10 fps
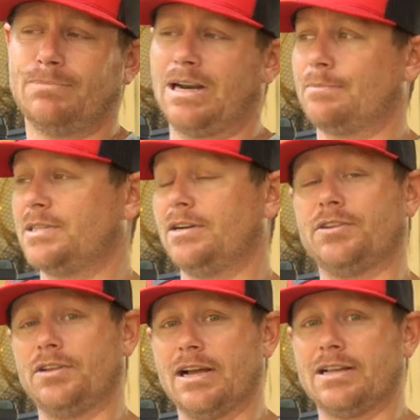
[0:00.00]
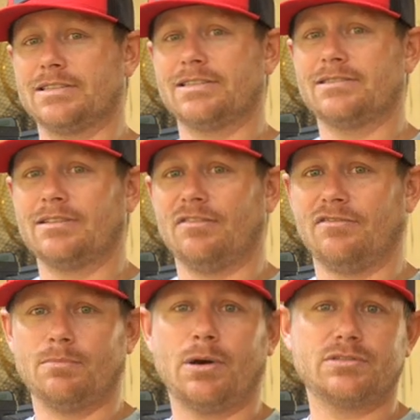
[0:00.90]
But I'm telling you guys, a
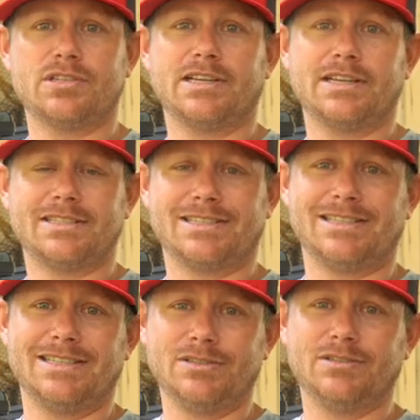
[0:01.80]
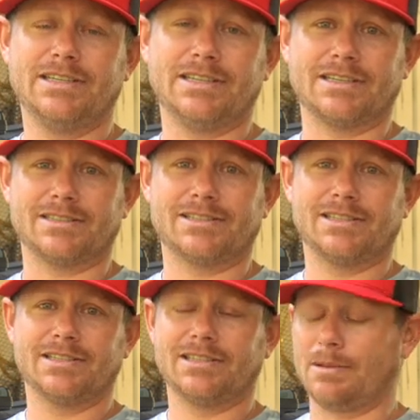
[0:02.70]
football jig still
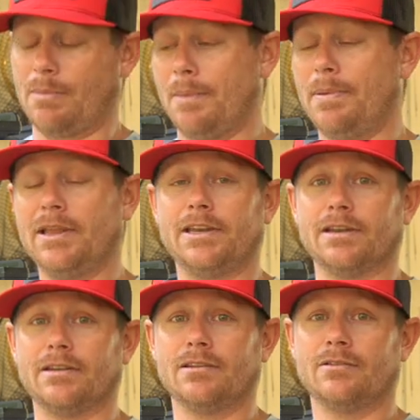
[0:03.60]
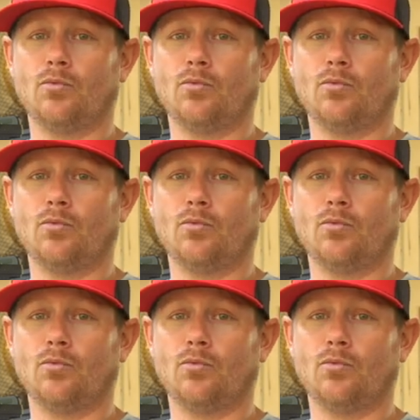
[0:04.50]
is, in my opinion,